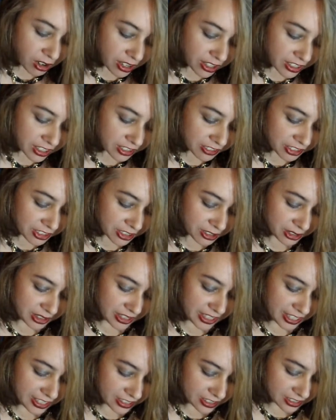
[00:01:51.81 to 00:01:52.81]
oh, I don't even know what
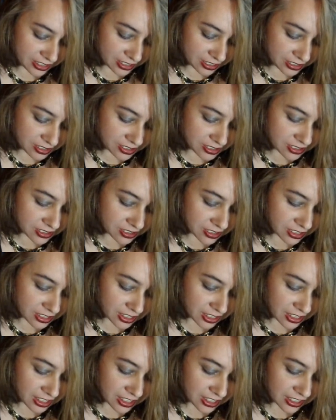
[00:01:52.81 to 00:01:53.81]
that is.
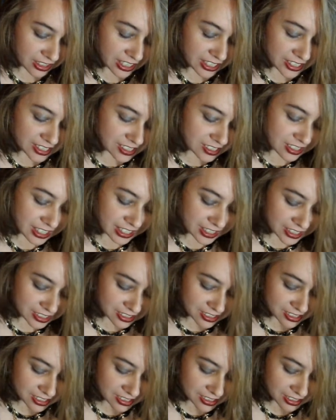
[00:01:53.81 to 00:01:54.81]
That's,
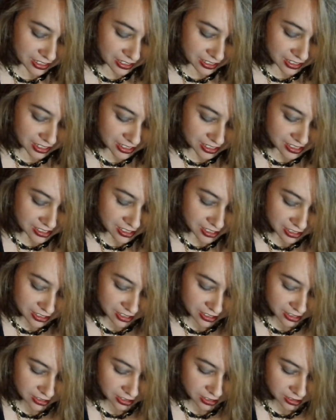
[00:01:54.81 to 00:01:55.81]
that's just like, that's
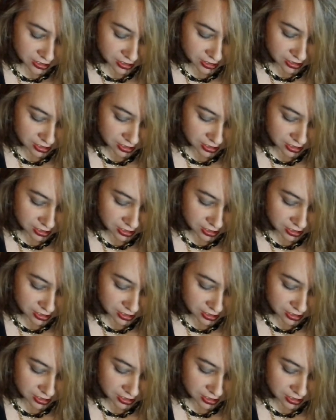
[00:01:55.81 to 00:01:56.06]
nothing.